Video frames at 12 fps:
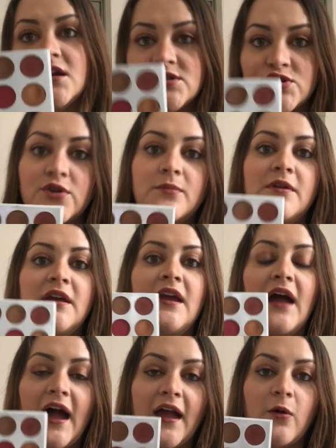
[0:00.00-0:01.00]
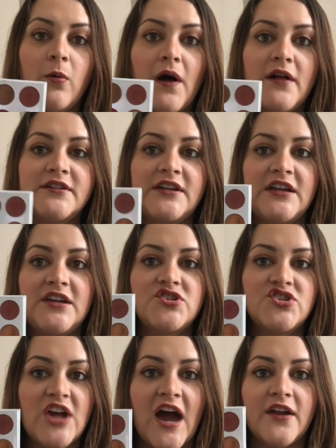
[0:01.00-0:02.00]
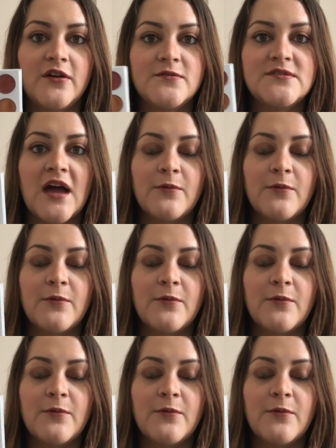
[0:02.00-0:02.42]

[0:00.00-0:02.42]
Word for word: extremely high quality shadows.